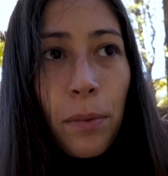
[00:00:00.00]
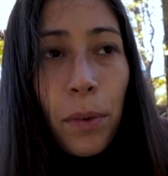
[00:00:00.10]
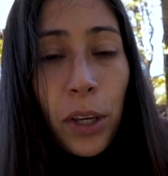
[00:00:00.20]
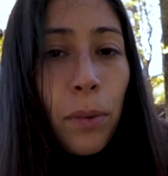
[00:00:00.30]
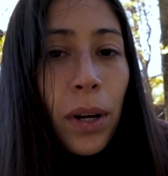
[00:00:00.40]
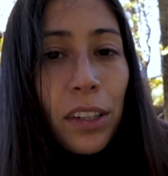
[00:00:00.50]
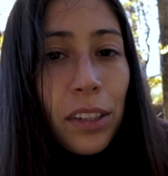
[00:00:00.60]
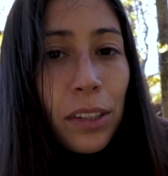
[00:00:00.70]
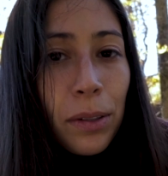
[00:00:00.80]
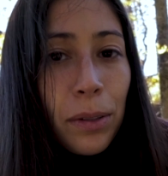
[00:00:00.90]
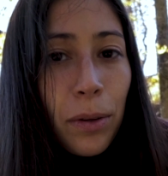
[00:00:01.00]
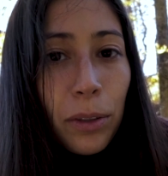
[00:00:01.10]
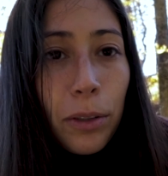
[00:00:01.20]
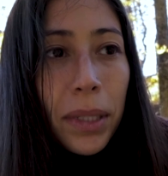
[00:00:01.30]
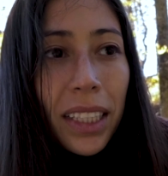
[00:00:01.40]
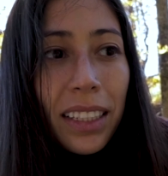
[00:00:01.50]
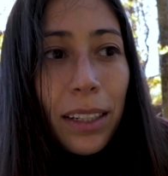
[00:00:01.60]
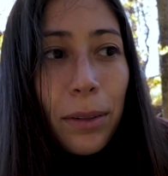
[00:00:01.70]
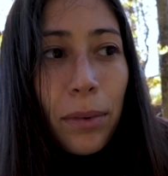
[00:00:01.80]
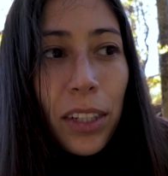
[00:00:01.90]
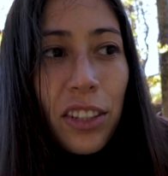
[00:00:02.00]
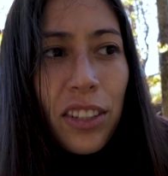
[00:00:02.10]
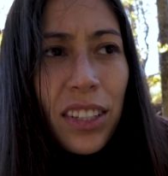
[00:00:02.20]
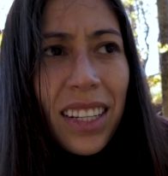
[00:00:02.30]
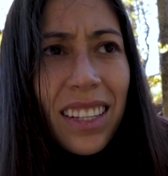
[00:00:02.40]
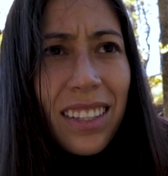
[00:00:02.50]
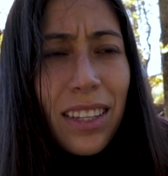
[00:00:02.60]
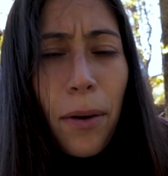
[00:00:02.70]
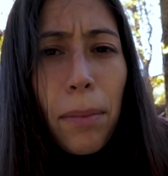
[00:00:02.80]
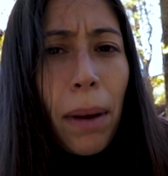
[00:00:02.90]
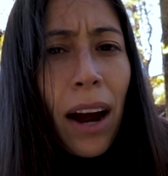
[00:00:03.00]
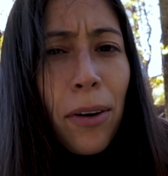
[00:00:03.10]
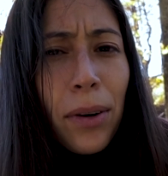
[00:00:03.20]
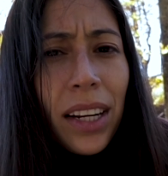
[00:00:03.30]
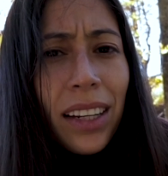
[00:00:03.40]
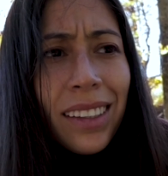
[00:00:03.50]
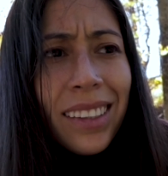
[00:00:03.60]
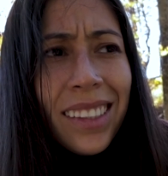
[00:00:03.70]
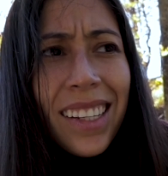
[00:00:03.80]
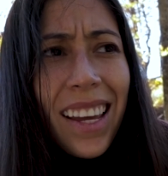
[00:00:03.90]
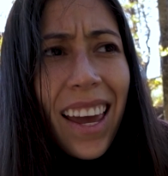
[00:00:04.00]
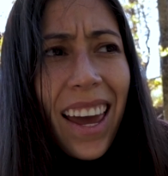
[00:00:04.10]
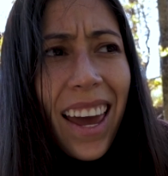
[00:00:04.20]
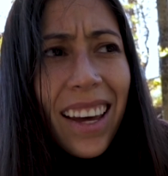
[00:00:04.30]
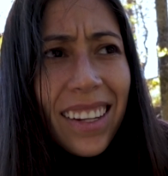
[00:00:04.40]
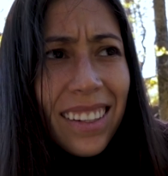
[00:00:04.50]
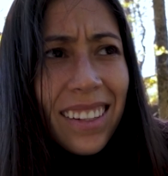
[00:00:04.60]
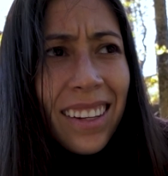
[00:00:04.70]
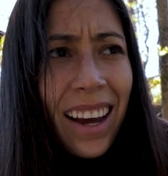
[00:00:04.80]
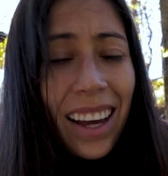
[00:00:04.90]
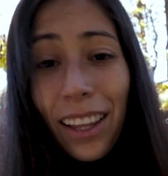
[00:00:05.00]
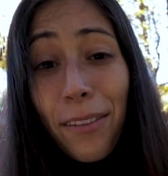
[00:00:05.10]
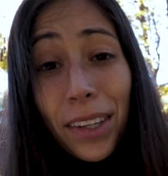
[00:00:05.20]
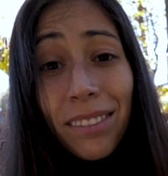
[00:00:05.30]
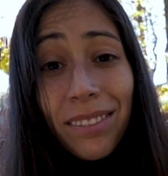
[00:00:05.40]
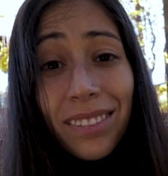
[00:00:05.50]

what you want to do ultimately, which is so empowering. And I love it.